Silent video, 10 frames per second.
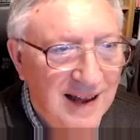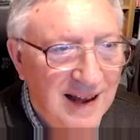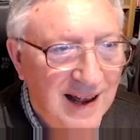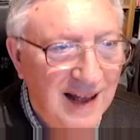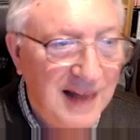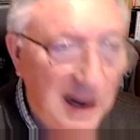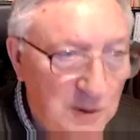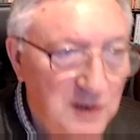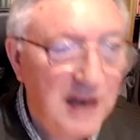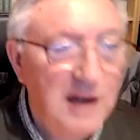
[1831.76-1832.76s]
And that
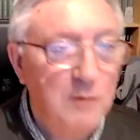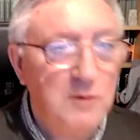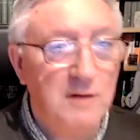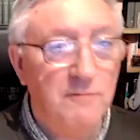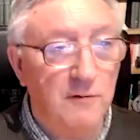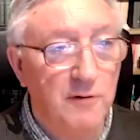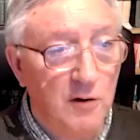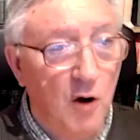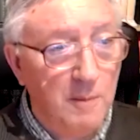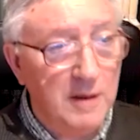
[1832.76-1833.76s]
was then used for, for
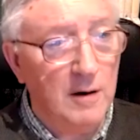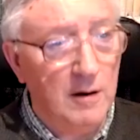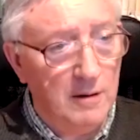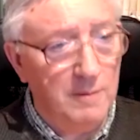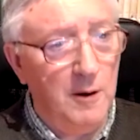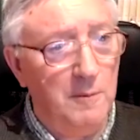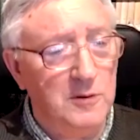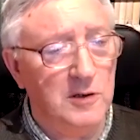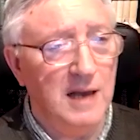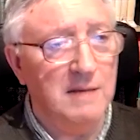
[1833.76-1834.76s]
communal
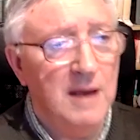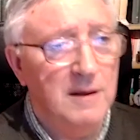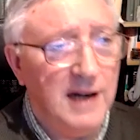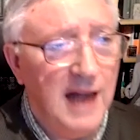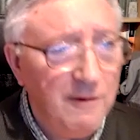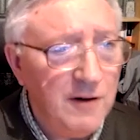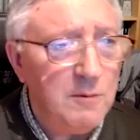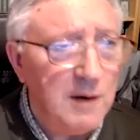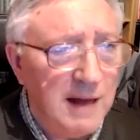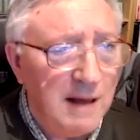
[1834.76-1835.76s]
purposes, that
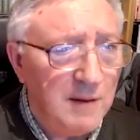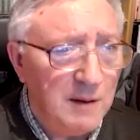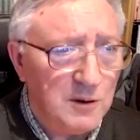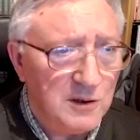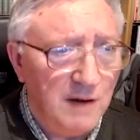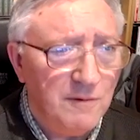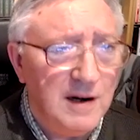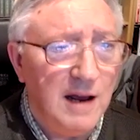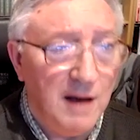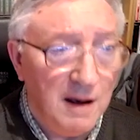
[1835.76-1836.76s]
everyone that was given
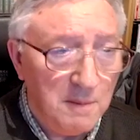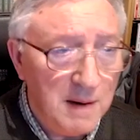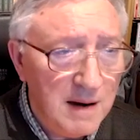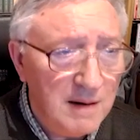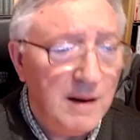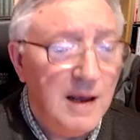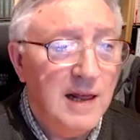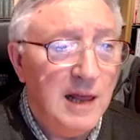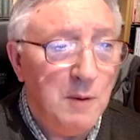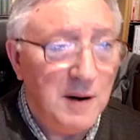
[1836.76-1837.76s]
a, a meal,
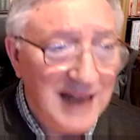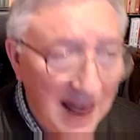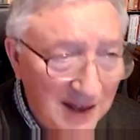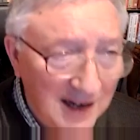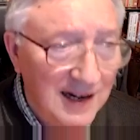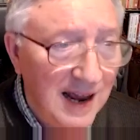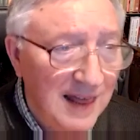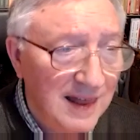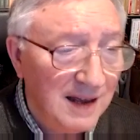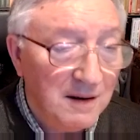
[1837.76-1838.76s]
they would gather
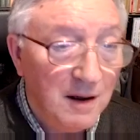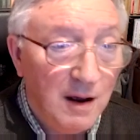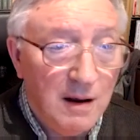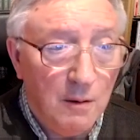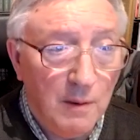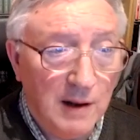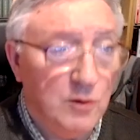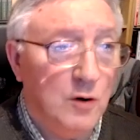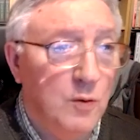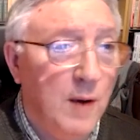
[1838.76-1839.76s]
together once
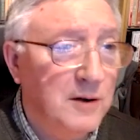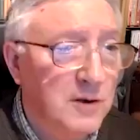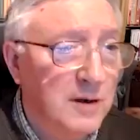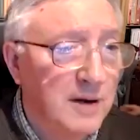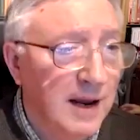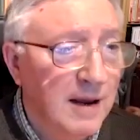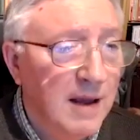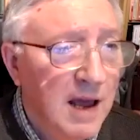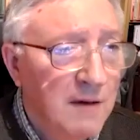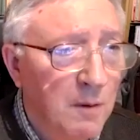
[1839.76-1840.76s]
or twice a day
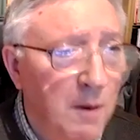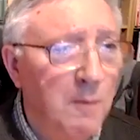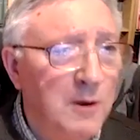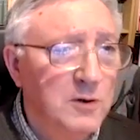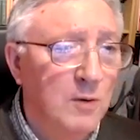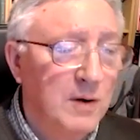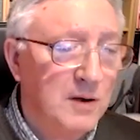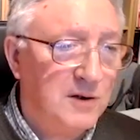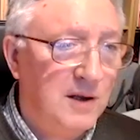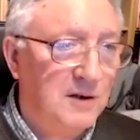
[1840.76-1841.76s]
for what was known
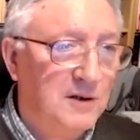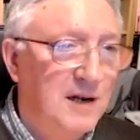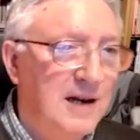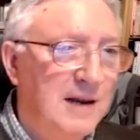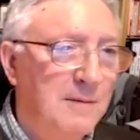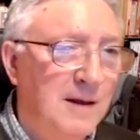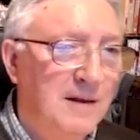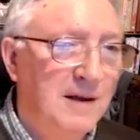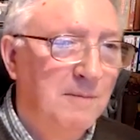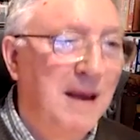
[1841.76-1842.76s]
as the, Essene,
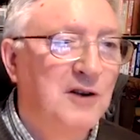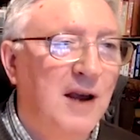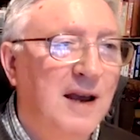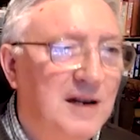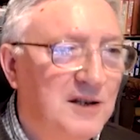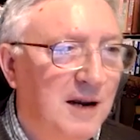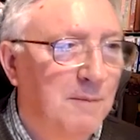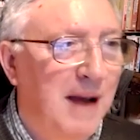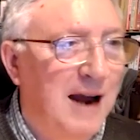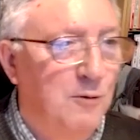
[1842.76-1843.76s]
the messianistic
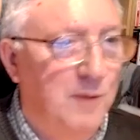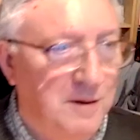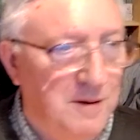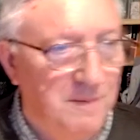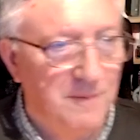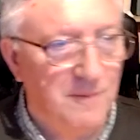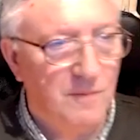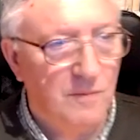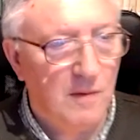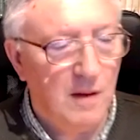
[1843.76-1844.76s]
banquet.
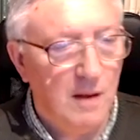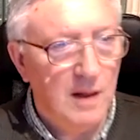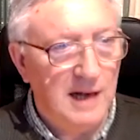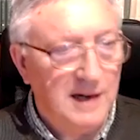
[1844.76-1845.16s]
They'd